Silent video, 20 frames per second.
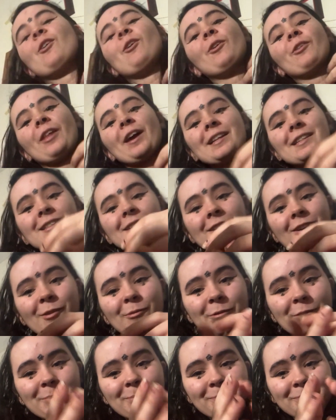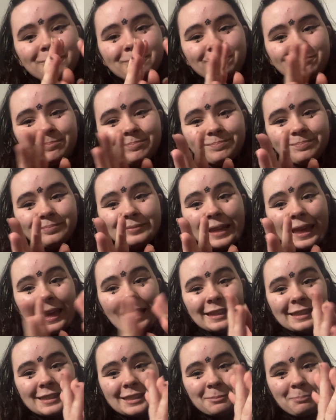all that stuff.
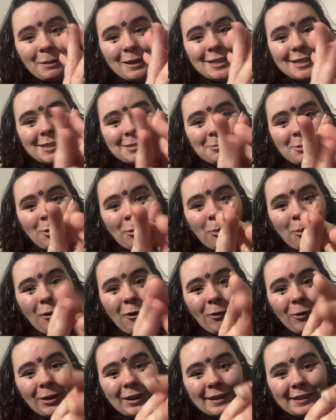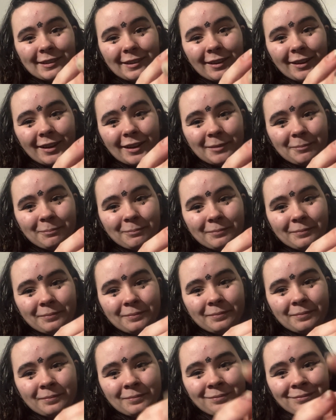And spend some quality time
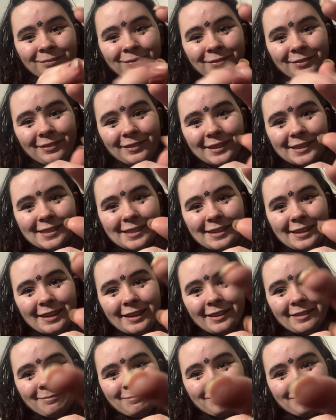listening.